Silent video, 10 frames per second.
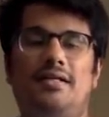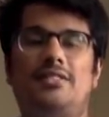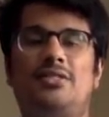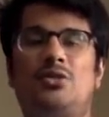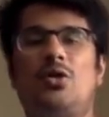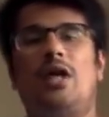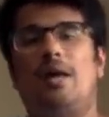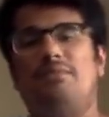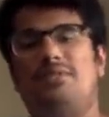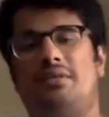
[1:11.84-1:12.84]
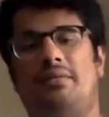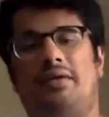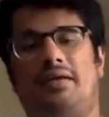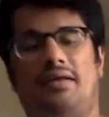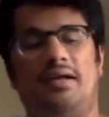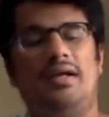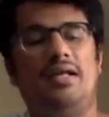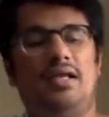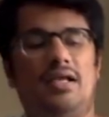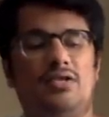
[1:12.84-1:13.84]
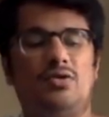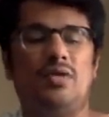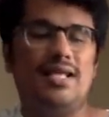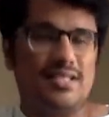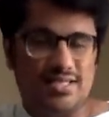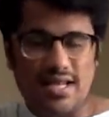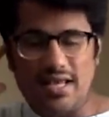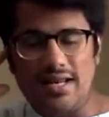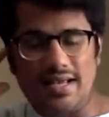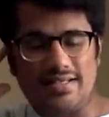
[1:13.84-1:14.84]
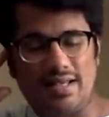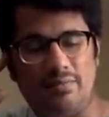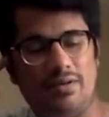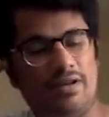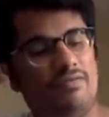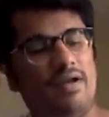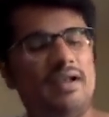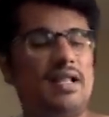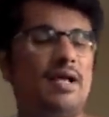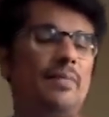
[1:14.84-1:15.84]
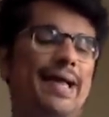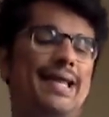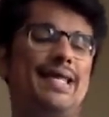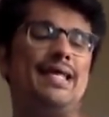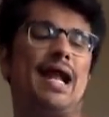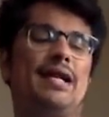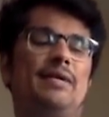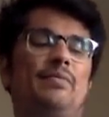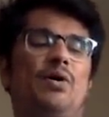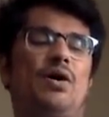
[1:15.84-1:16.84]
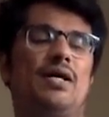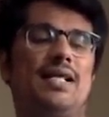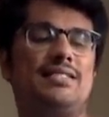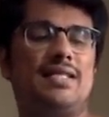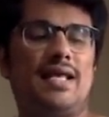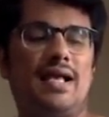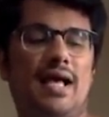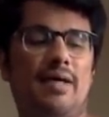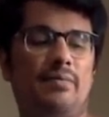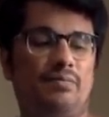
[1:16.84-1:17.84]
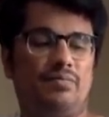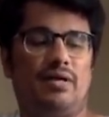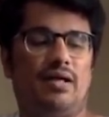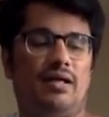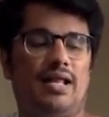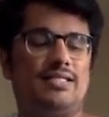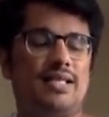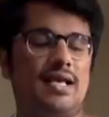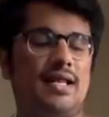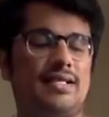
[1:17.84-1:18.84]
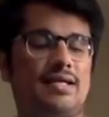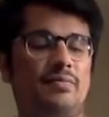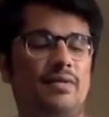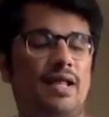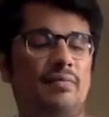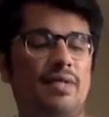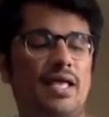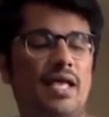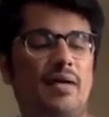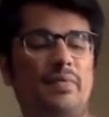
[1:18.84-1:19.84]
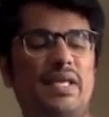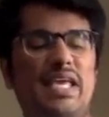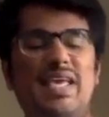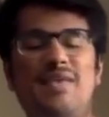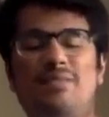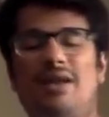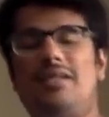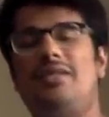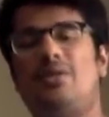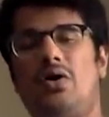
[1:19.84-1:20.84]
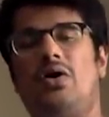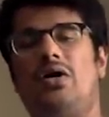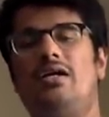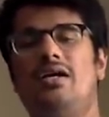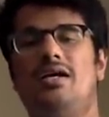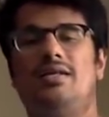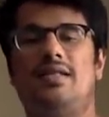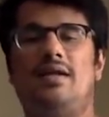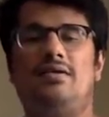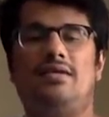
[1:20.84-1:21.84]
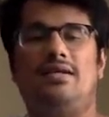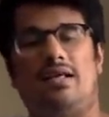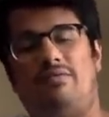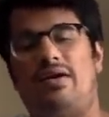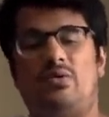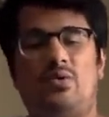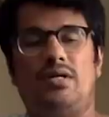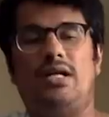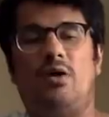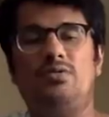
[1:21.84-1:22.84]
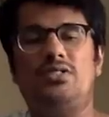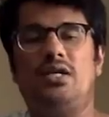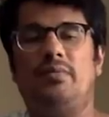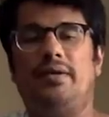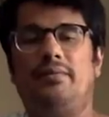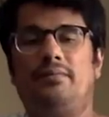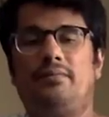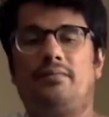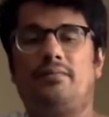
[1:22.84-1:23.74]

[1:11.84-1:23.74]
this is called up strumming, right? So let's take an example. If I take up any random chord, let's take an example. I'm taking up E minor chord. Then if I do a down strumming,